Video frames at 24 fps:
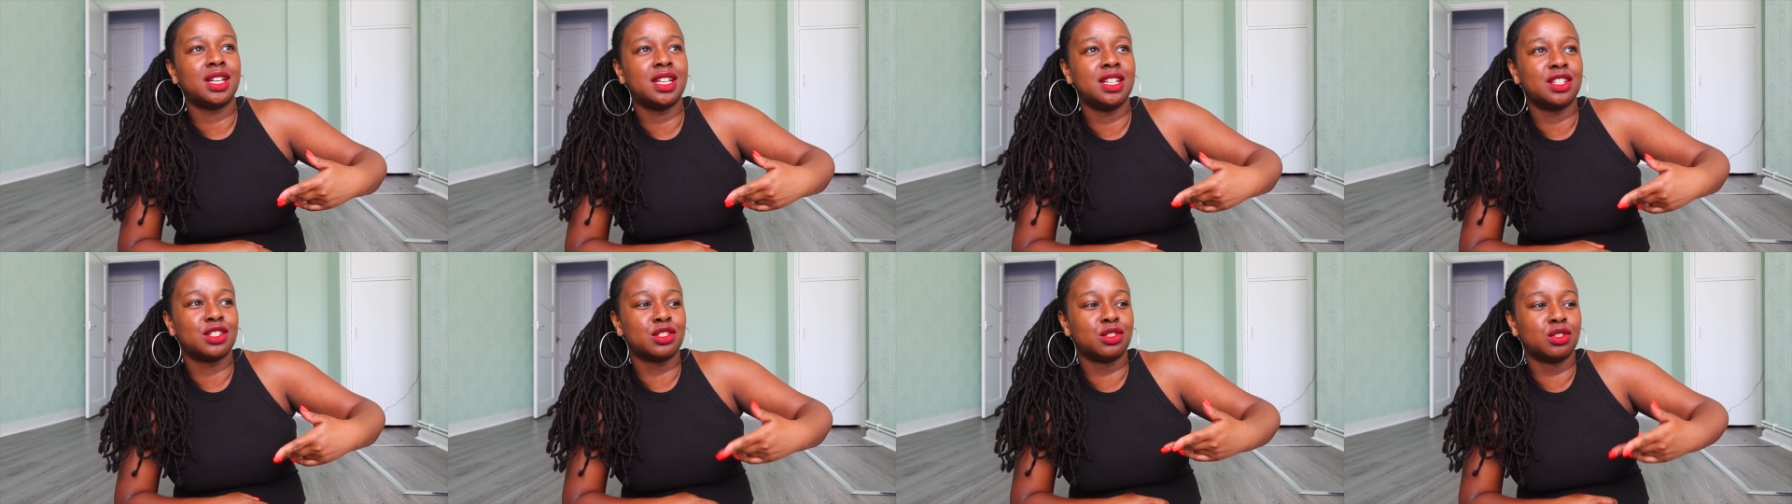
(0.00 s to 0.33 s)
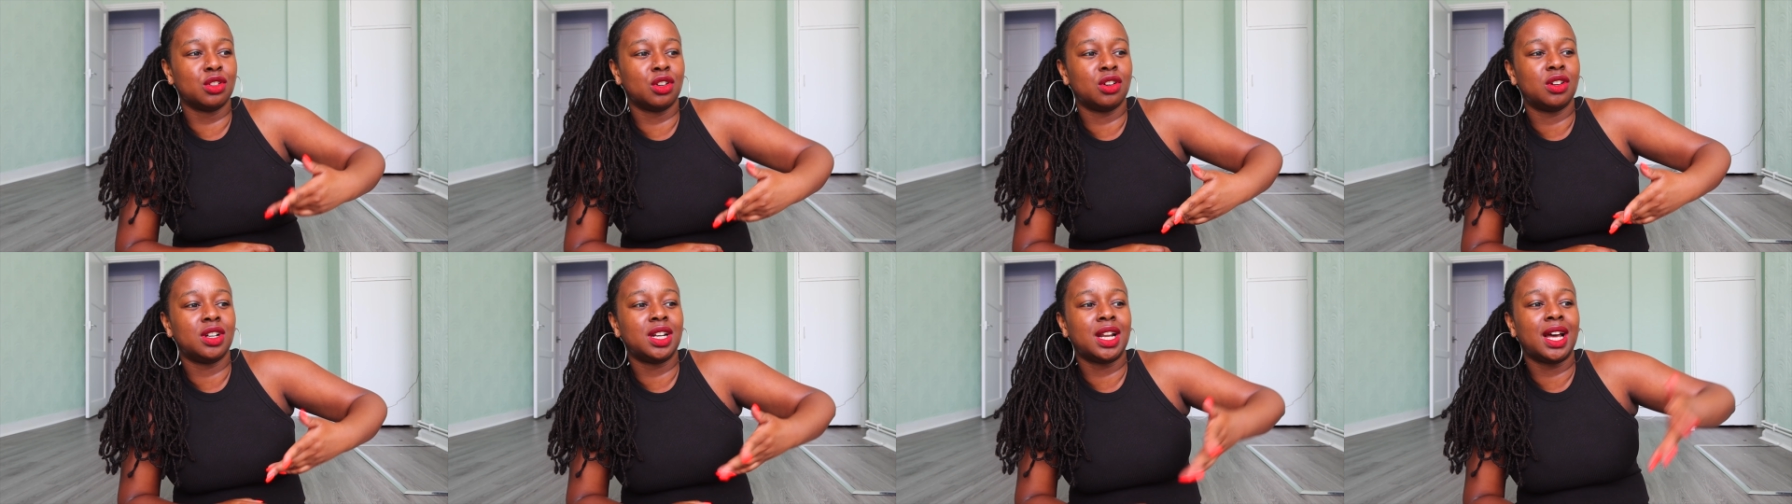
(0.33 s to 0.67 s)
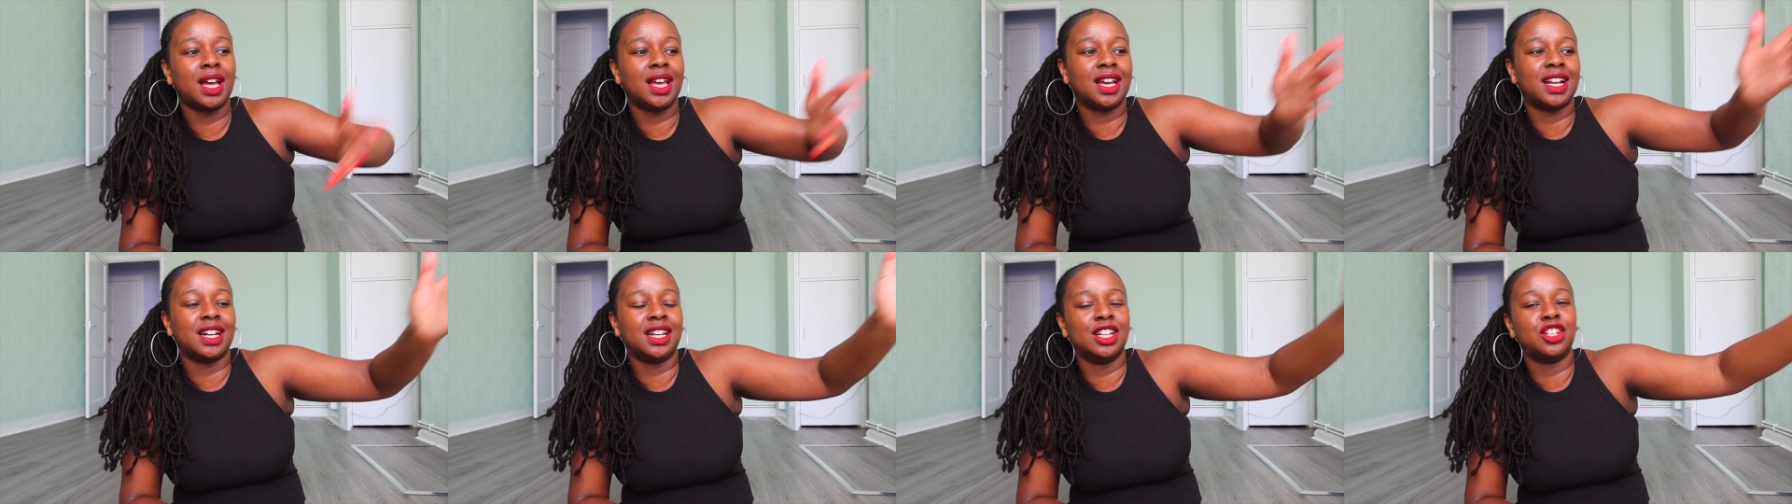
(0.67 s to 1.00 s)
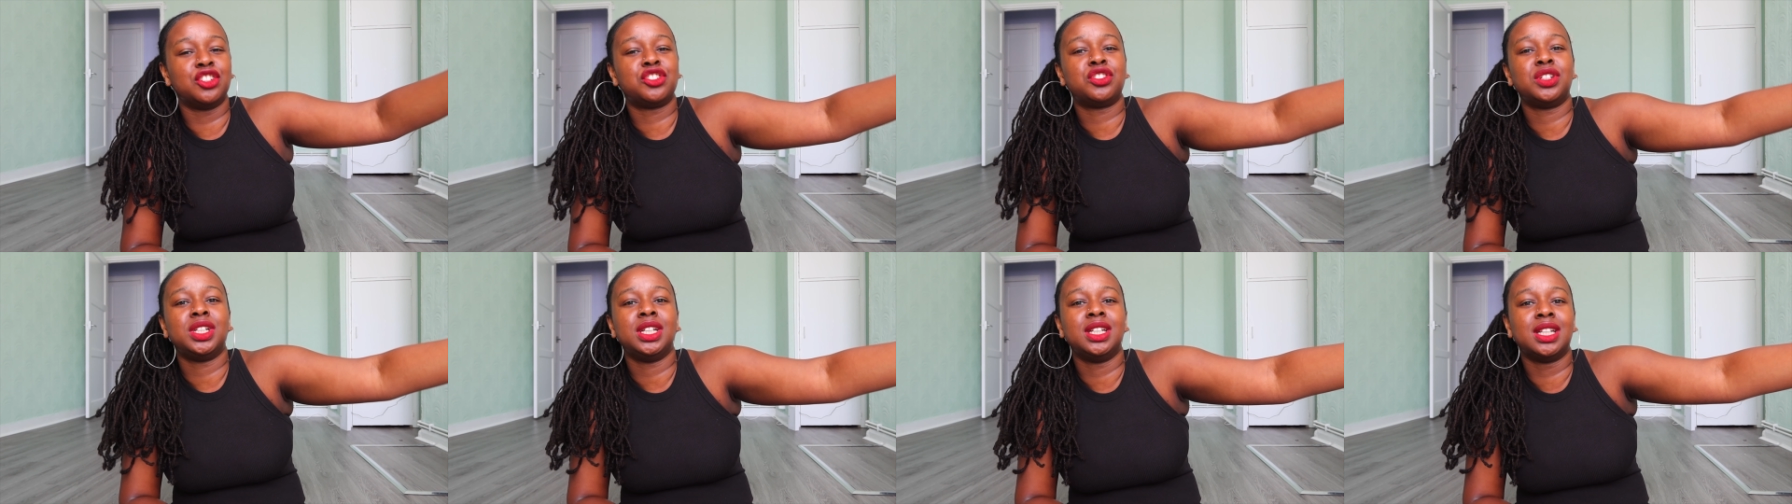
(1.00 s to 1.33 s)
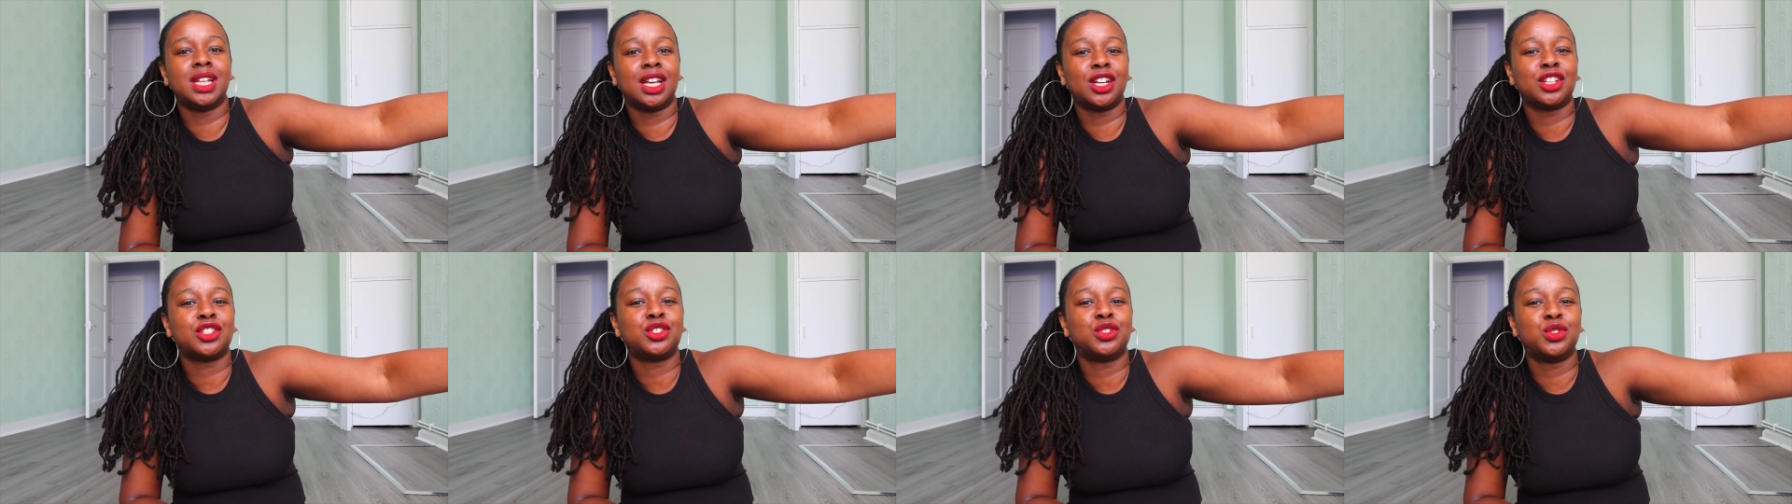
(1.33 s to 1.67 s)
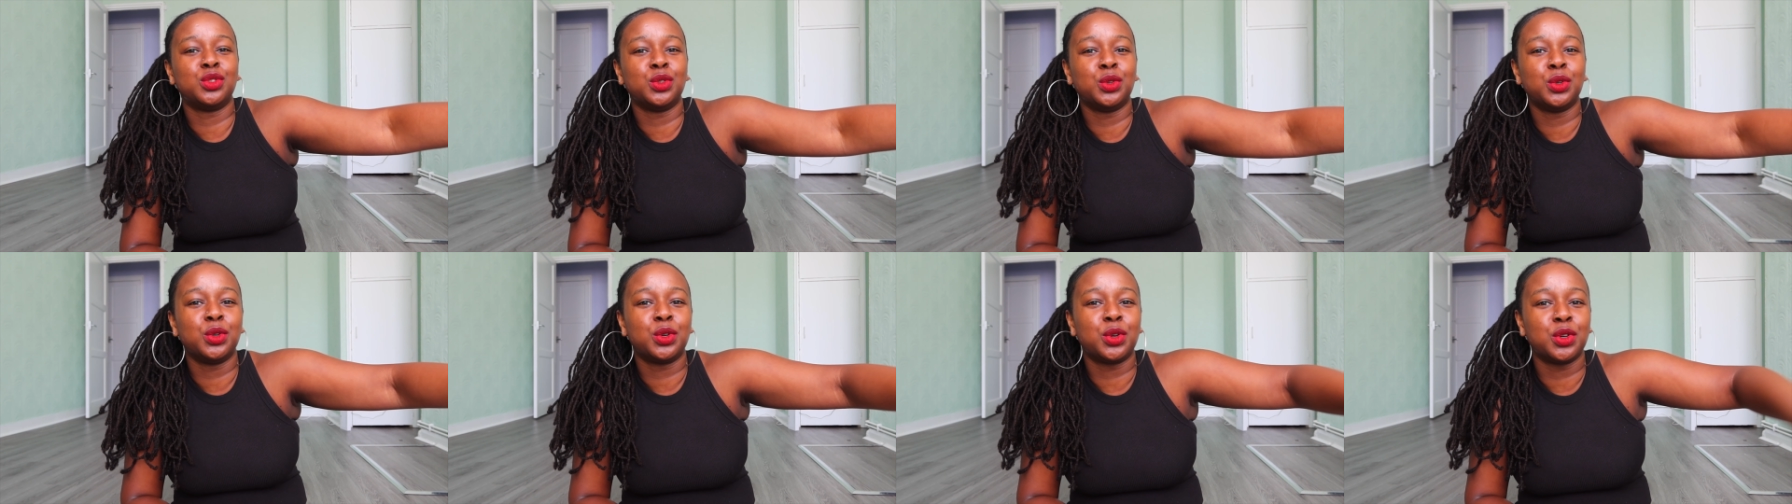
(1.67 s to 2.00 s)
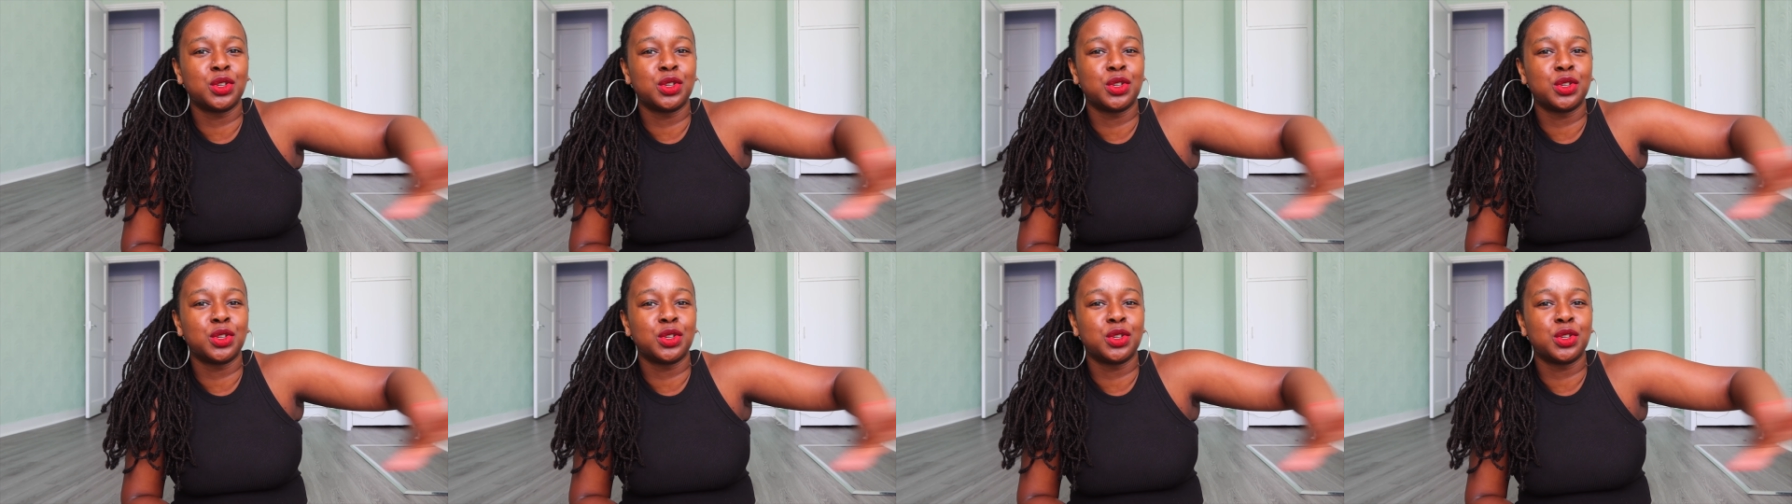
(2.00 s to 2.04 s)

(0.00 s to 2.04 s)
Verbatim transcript: is not like literally next door,